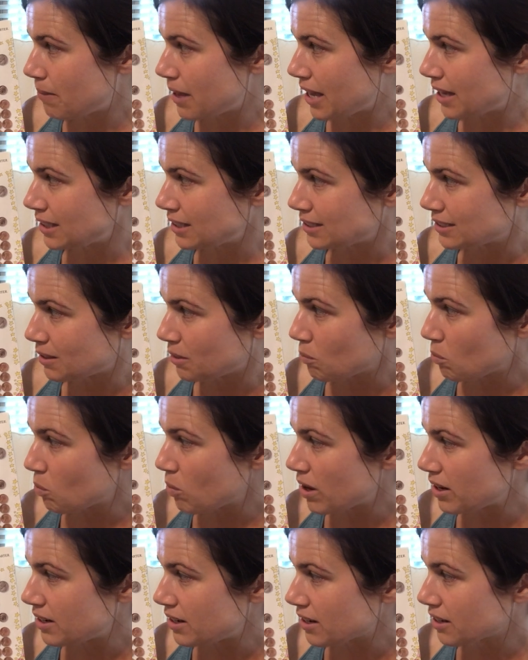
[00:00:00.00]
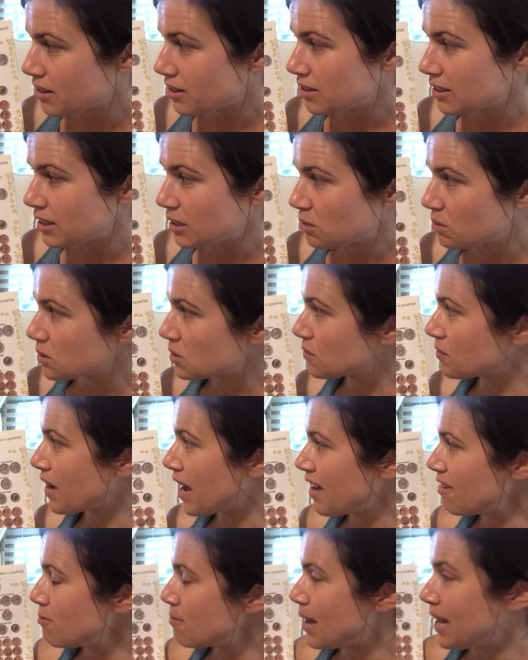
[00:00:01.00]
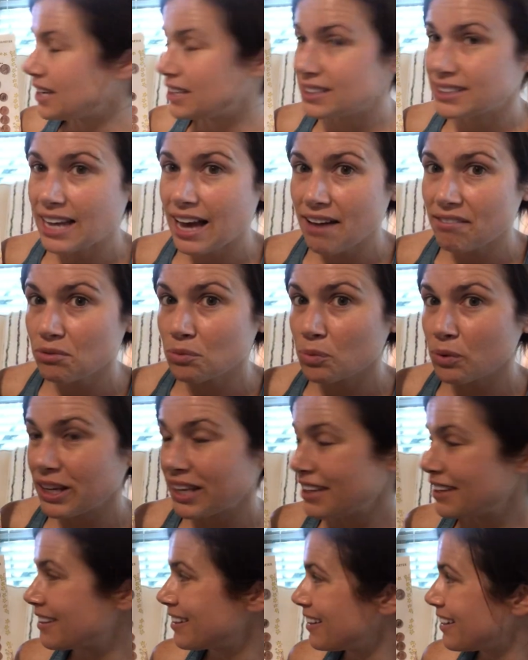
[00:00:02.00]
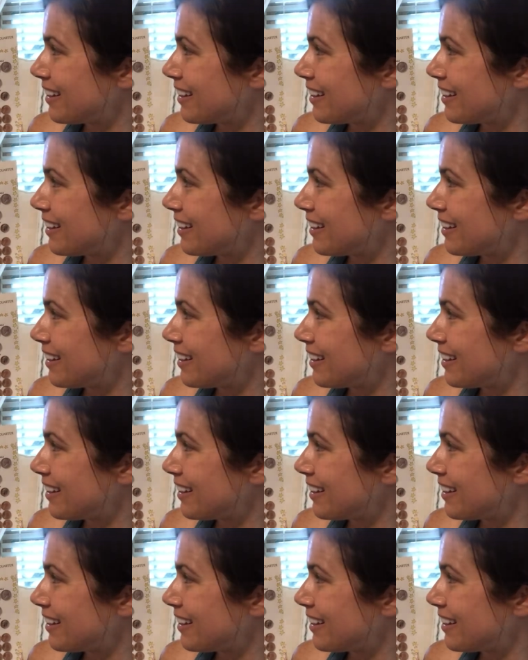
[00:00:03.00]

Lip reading: pennies and 1 nickel equals 5 pennies, haven't we?